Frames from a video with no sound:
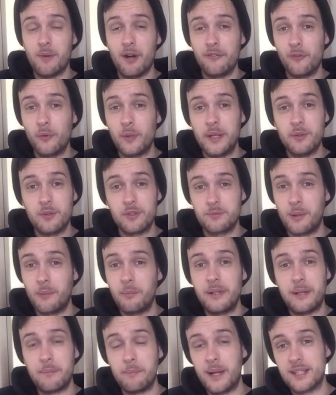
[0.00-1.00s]
I thought he was
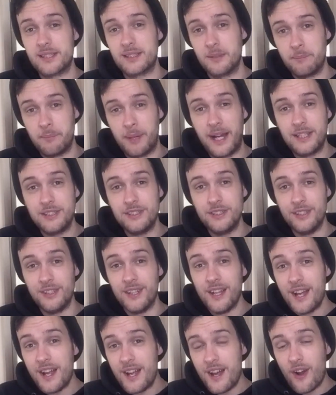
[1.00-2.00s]
probably the best companion
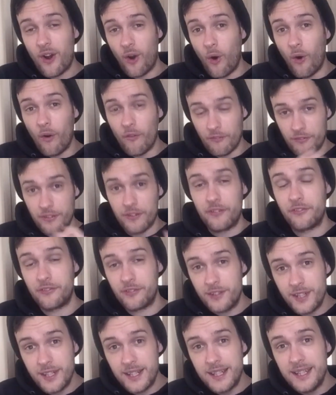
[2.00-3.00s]
of the
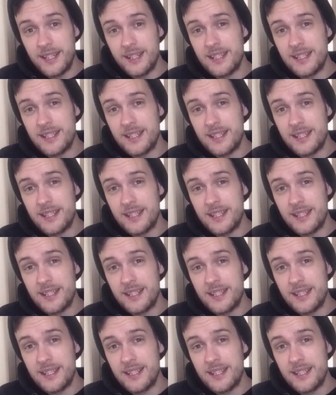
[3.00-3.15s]
three.